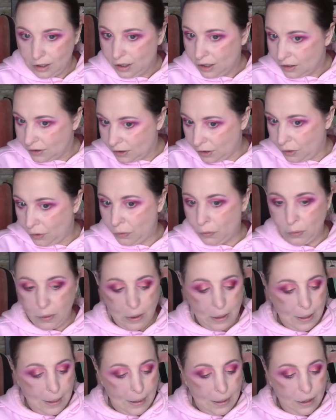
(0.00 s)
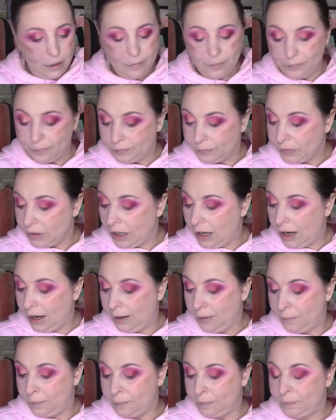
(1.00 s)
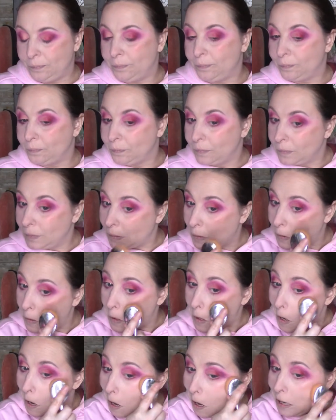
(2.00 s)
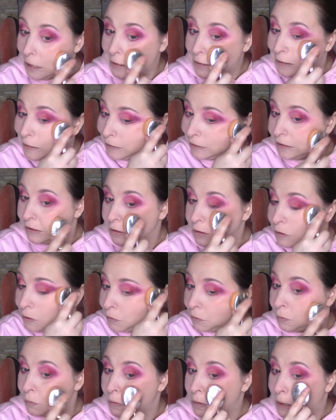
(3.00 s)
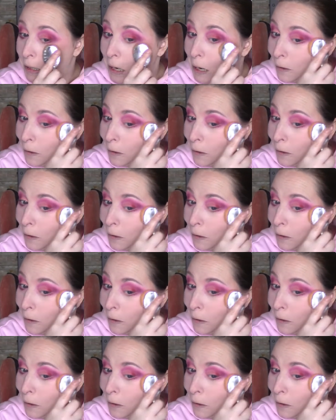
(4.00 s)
So, um, I did do the